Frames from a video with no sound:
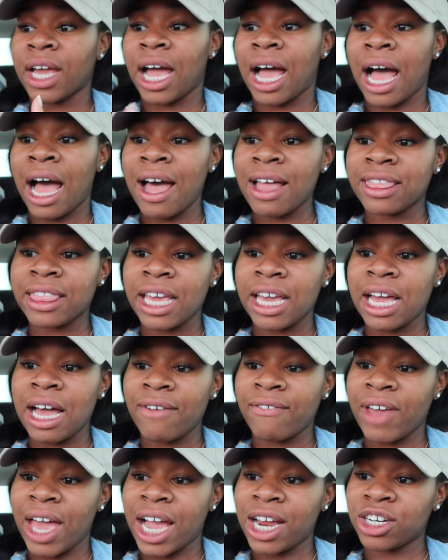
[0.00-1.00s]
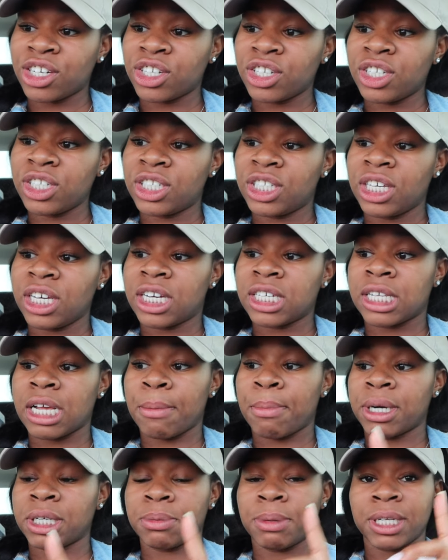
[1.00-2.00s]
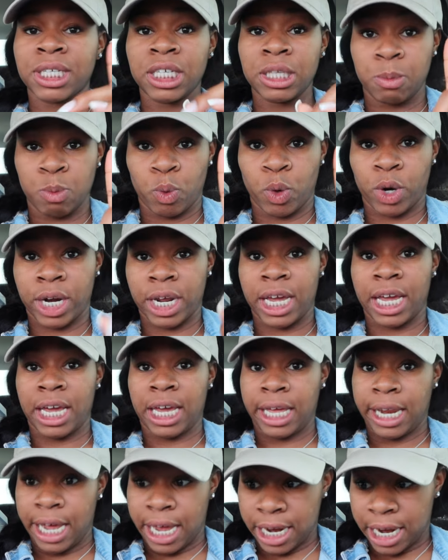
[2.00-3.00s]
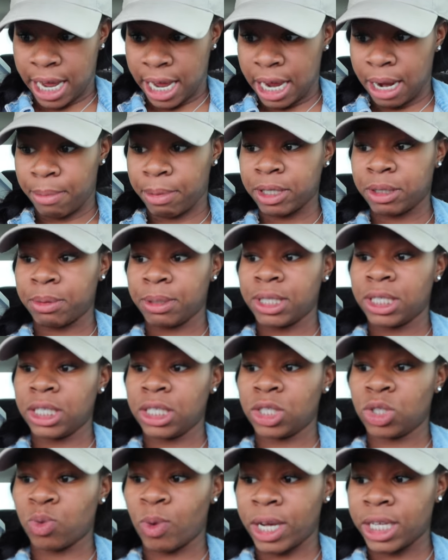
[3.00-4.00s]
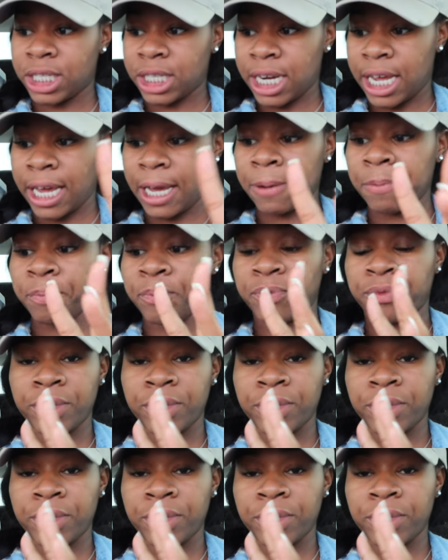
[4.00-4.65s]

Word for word: i think i've actually seen because i brush my teeth morning and at night i brush my teeth twice a day